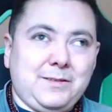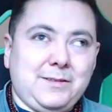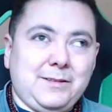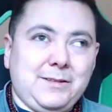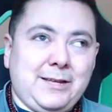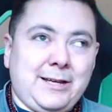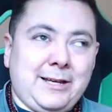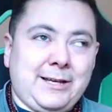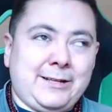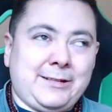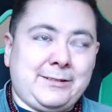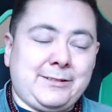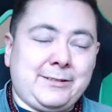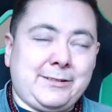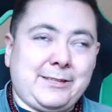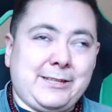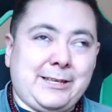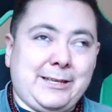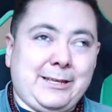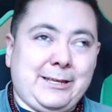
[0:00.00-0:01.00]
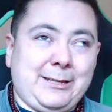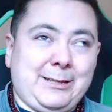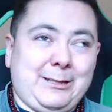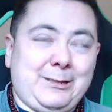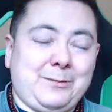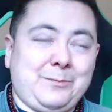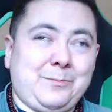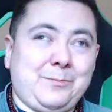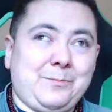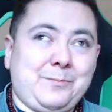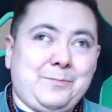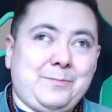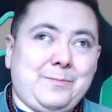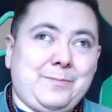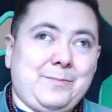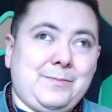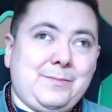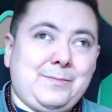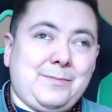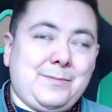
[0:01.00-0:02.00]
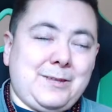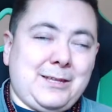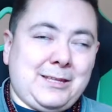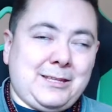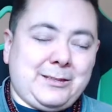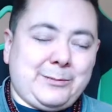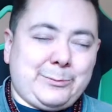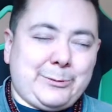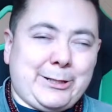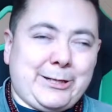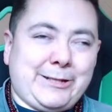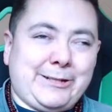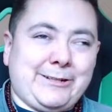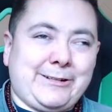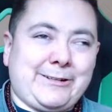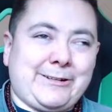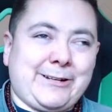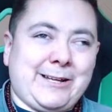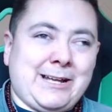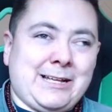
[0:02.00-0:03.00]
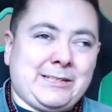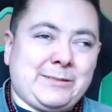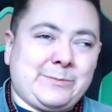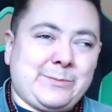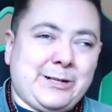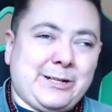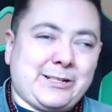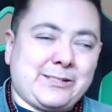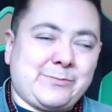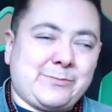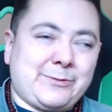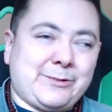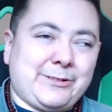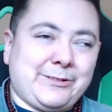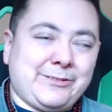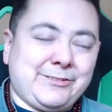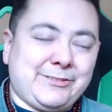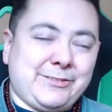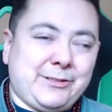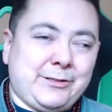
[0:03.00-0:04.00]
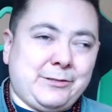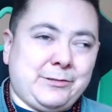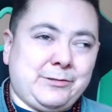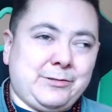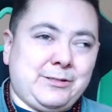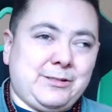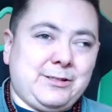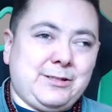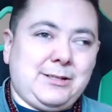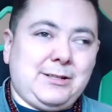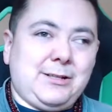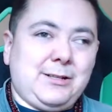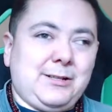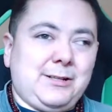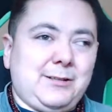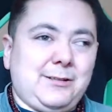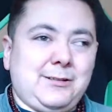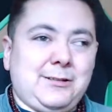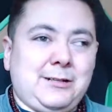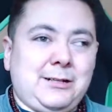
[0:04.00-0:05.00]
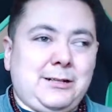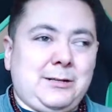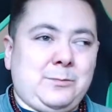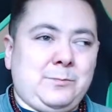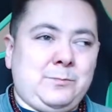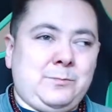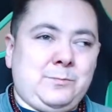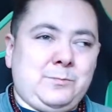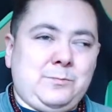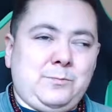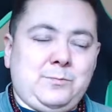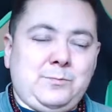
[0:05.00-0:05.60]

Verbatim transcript: and the and the planetary aspect, but also um,